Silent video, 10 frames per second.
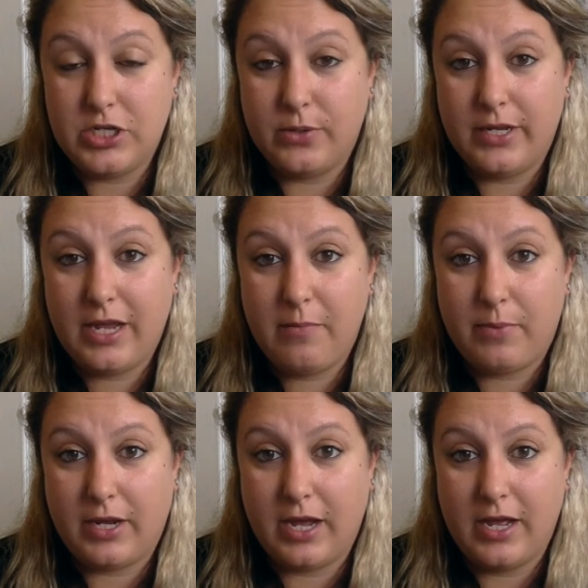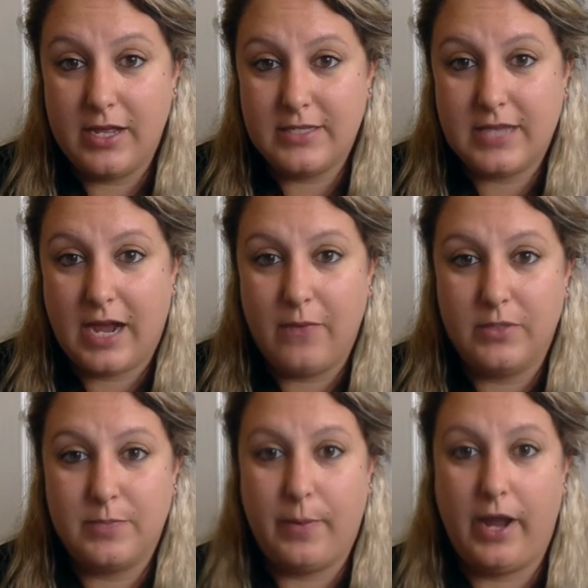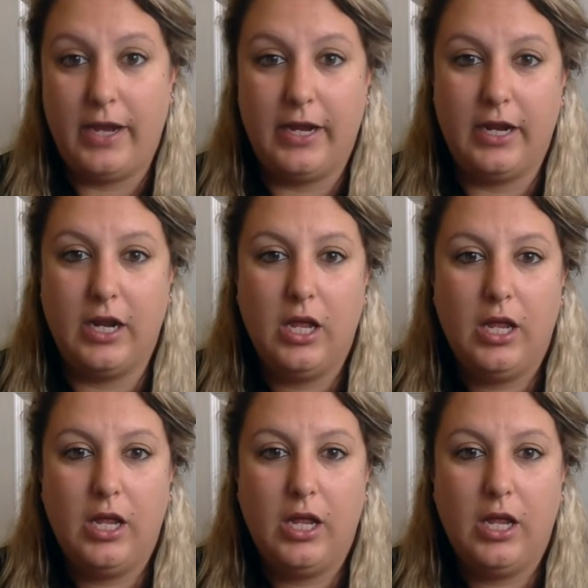doing it because I was buying